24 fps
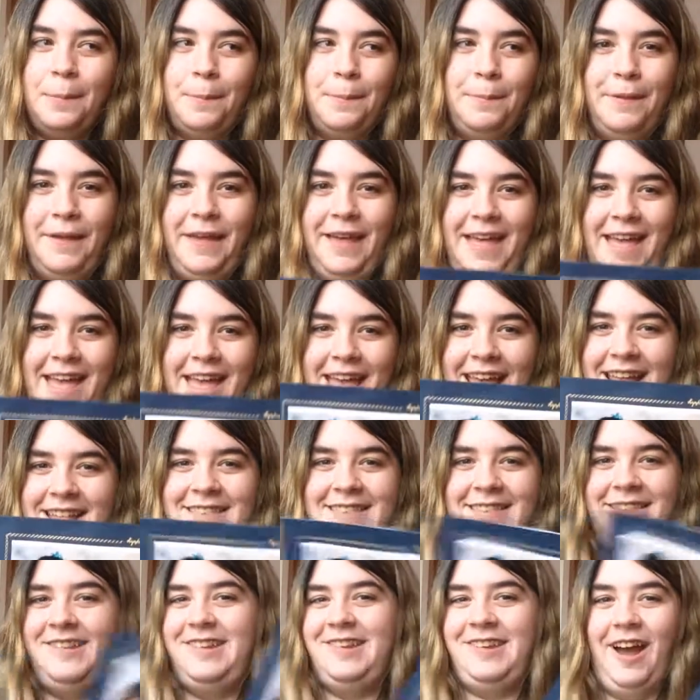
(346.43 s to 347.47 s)
but
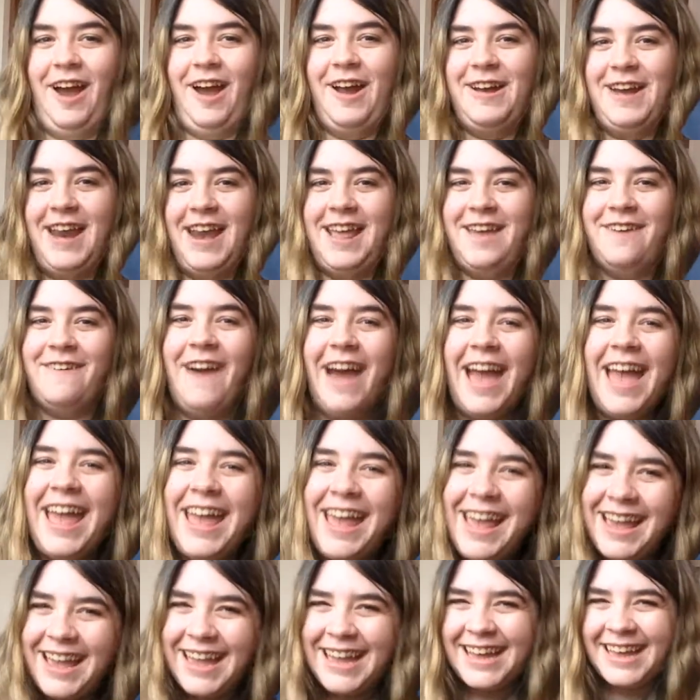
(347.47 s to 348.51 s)
it's shown
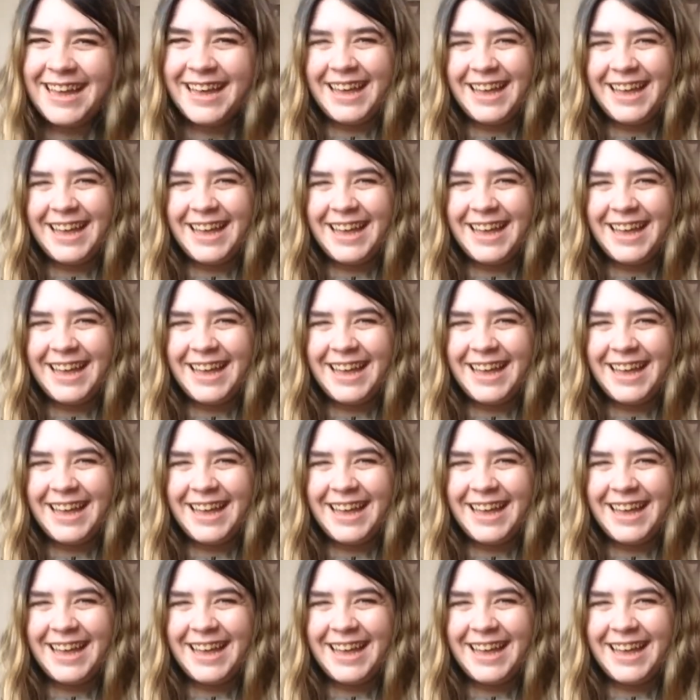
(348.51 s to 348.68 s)
anyway.